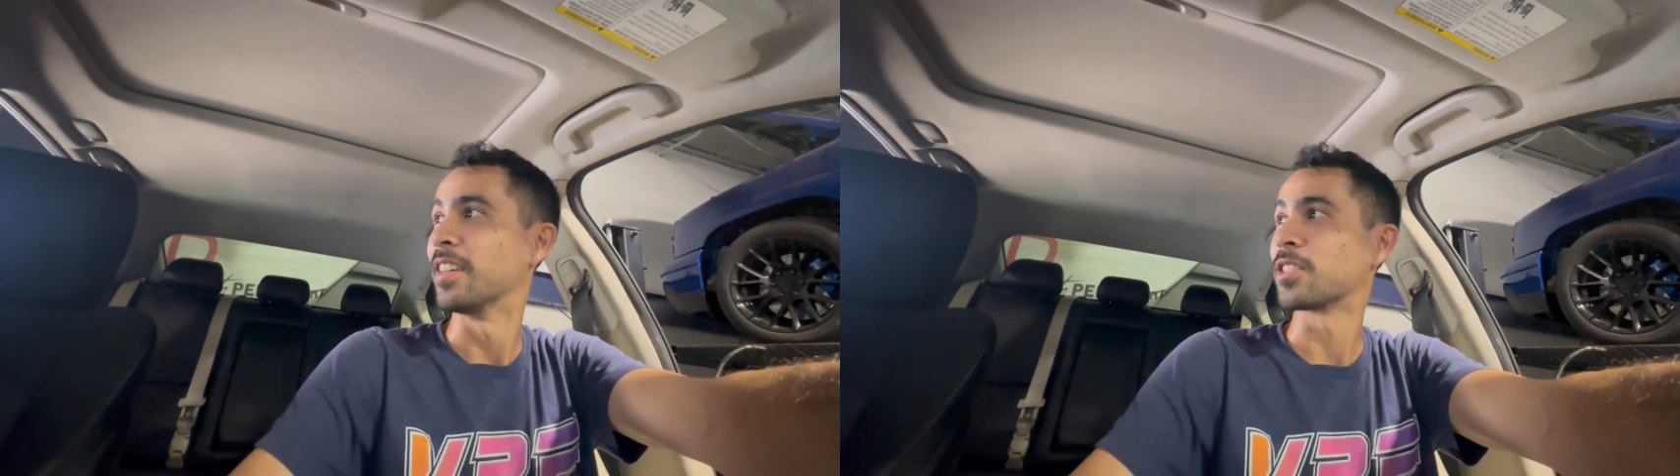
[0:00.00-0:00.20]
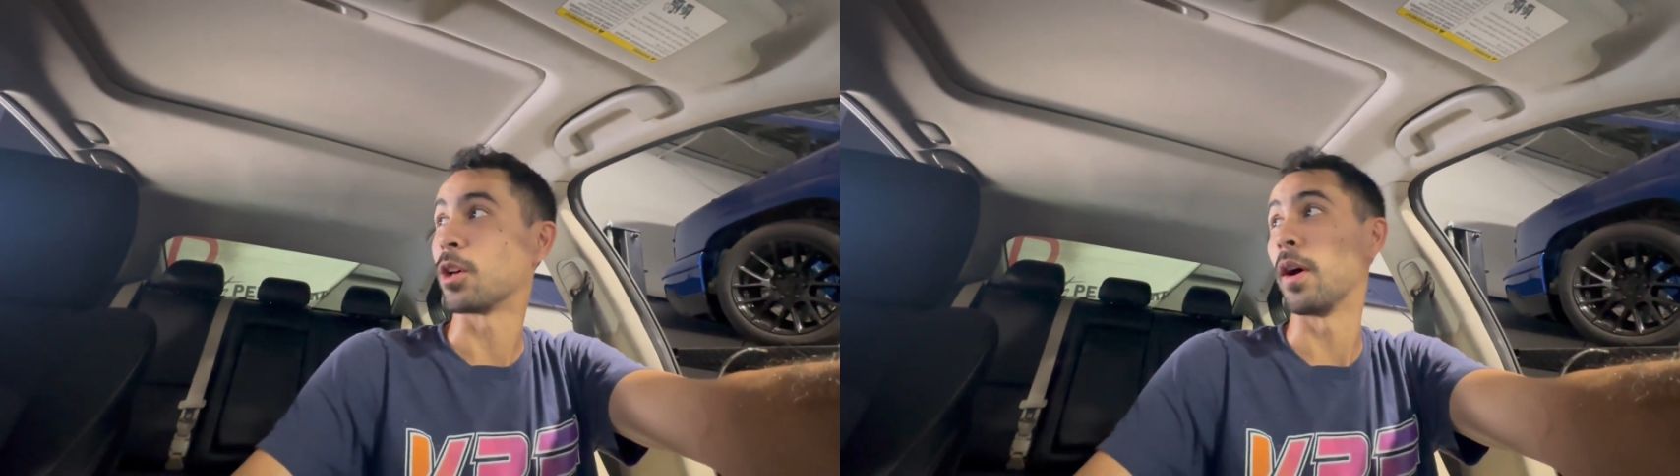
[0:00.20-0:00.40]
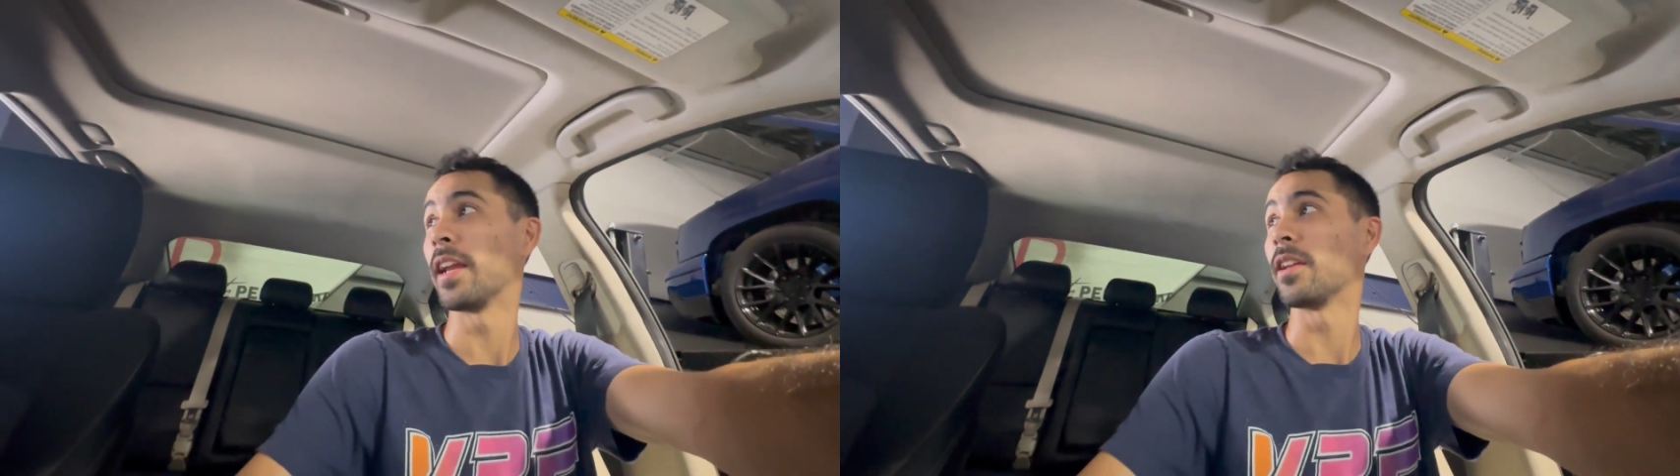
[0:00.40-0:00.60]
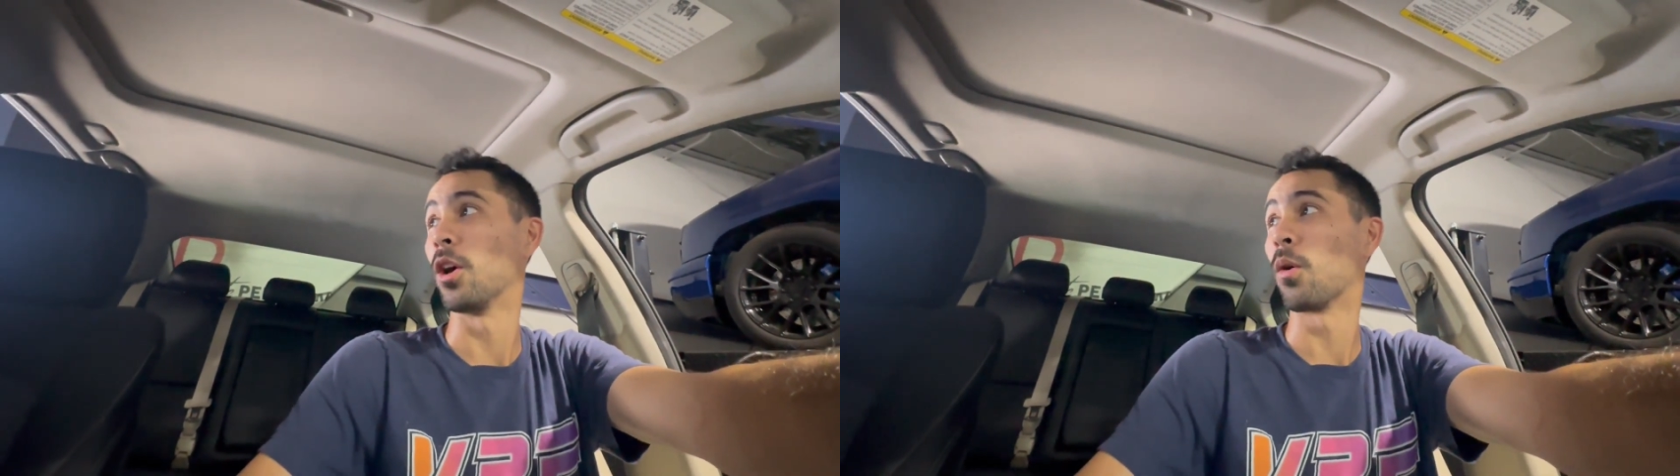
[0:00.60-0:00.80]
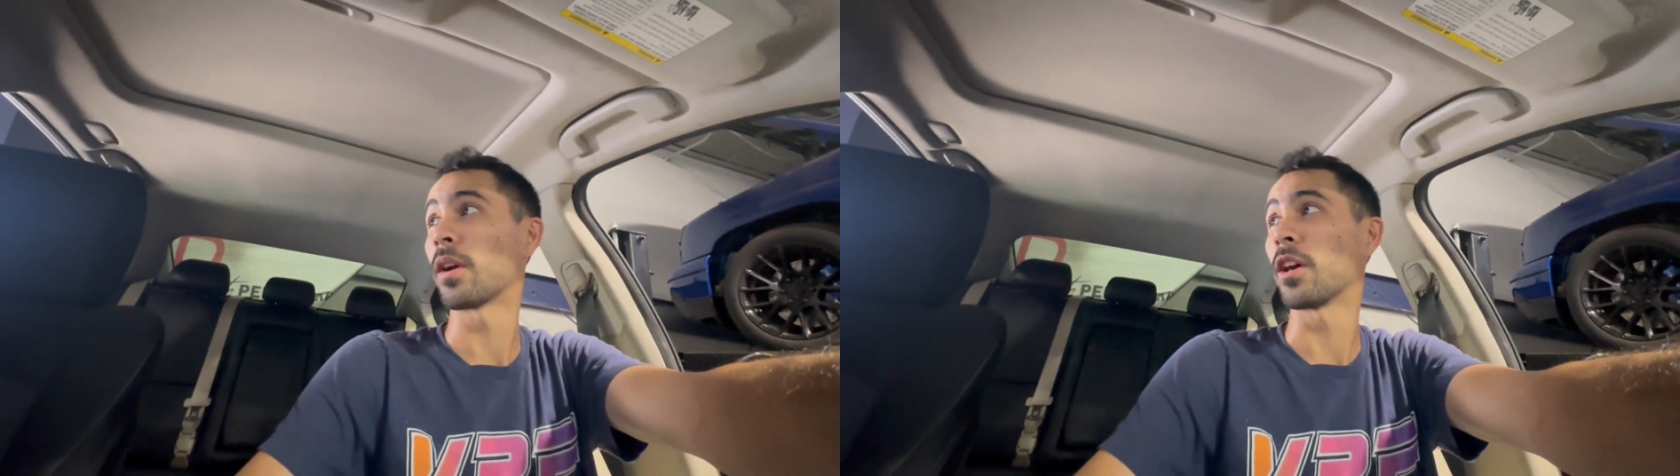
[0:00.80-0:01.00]
So ain't
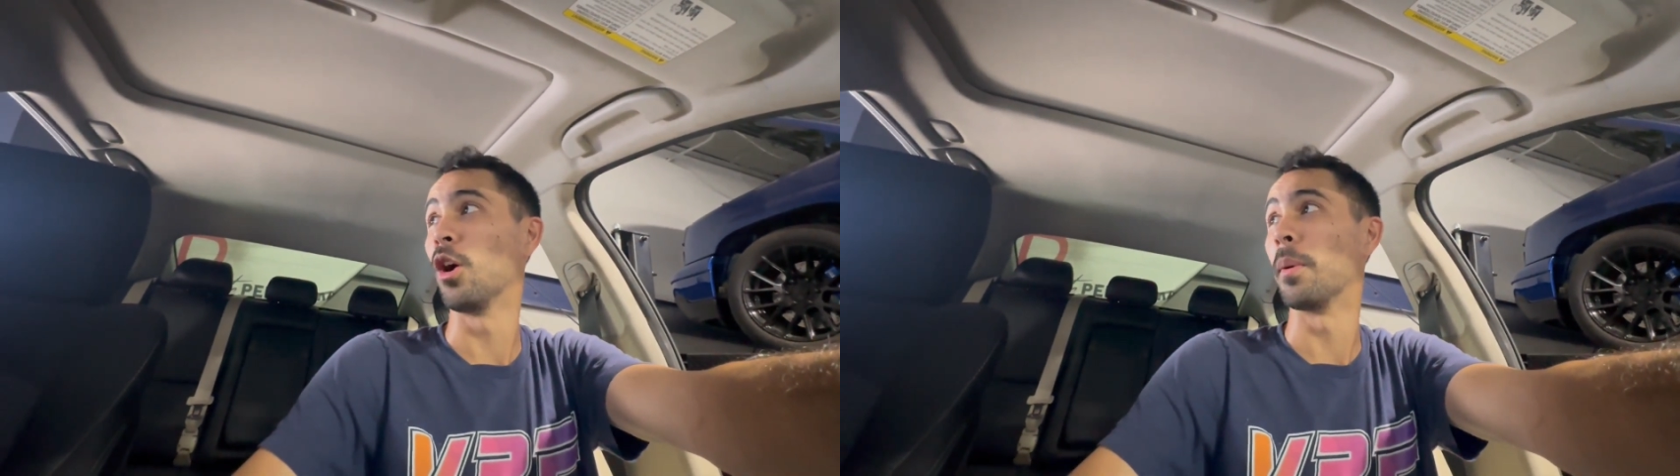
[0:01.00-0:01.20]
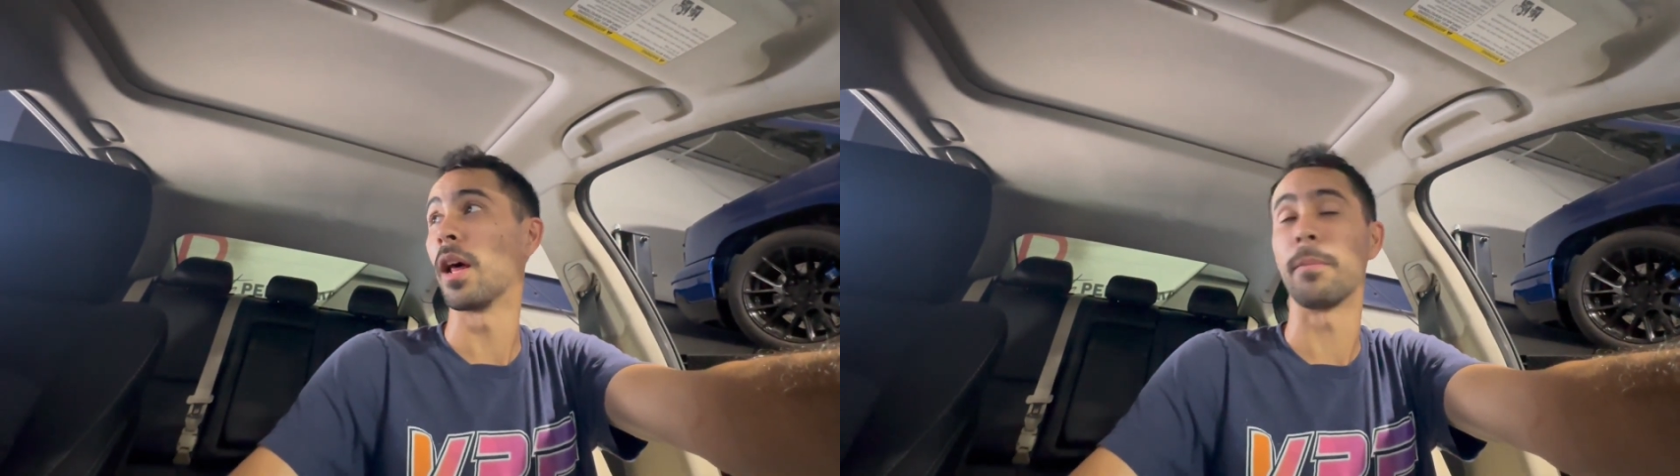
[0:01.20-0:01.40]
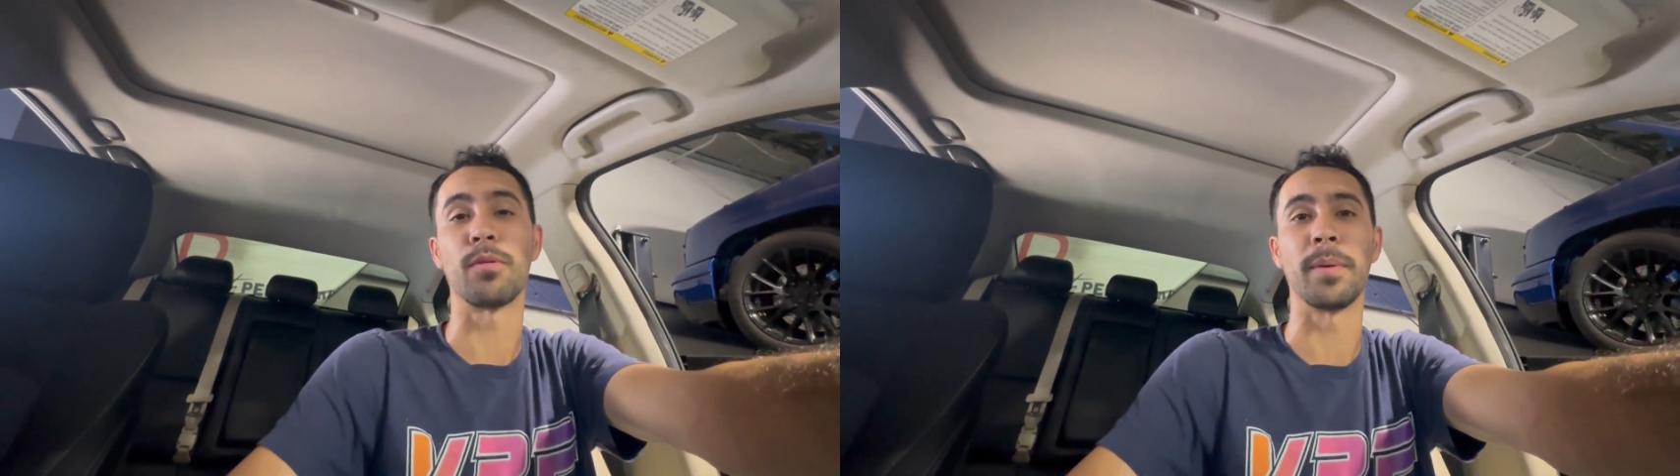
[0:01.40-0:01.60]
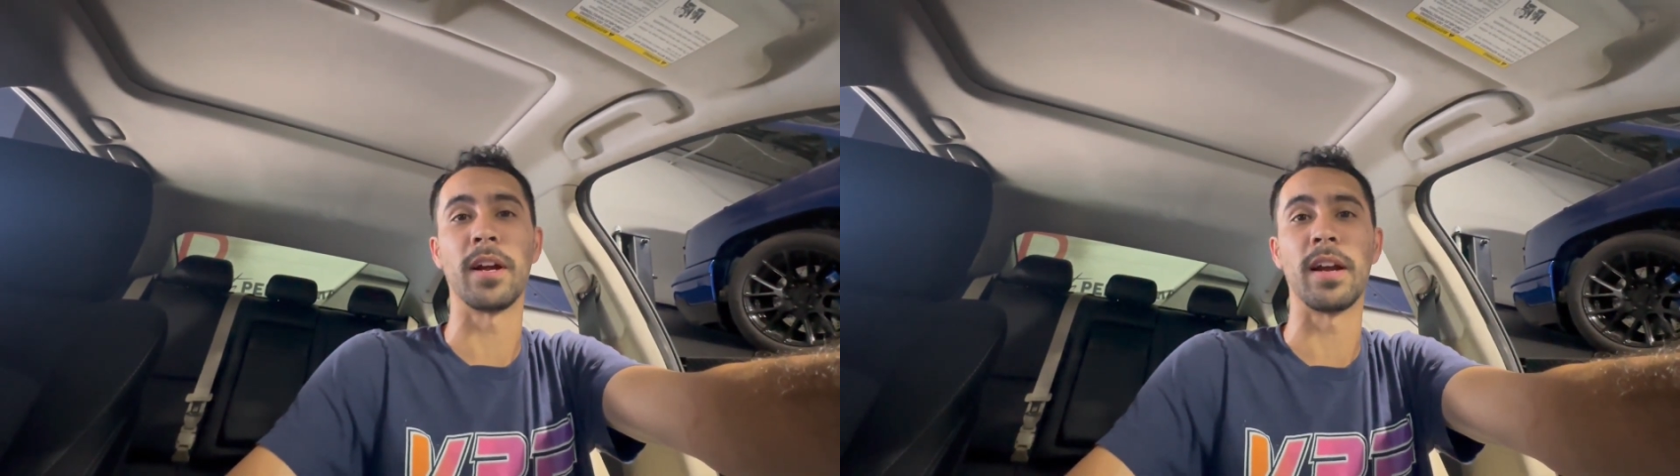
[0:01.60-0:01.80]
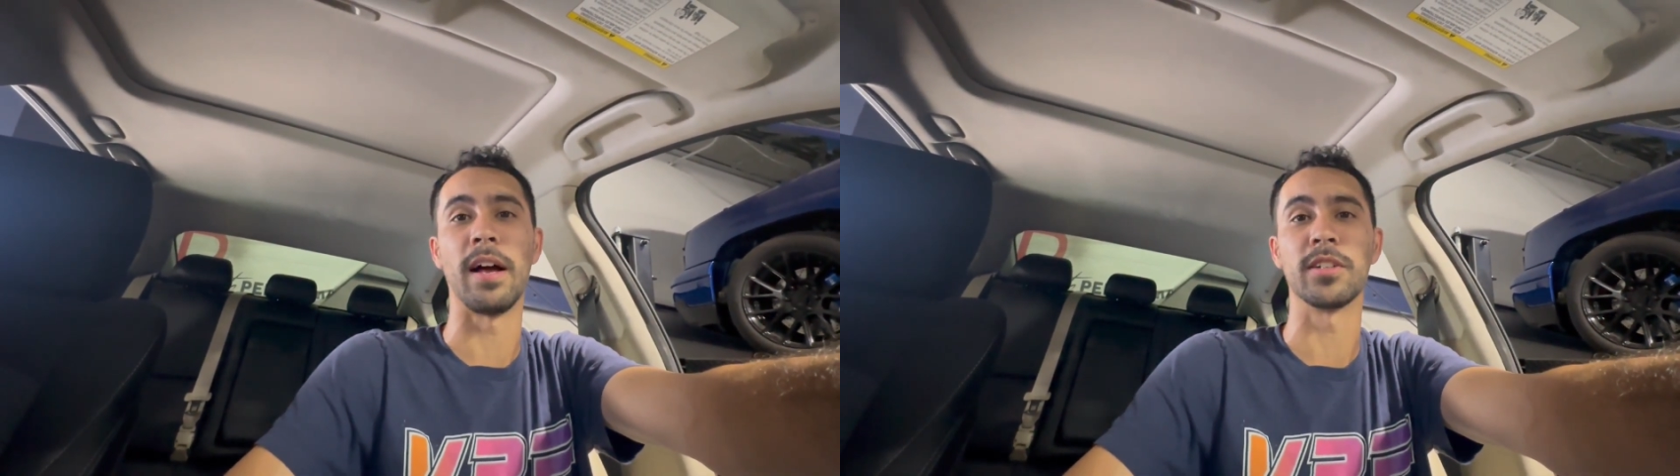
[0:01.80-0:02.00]
nowhere to go but up from here now,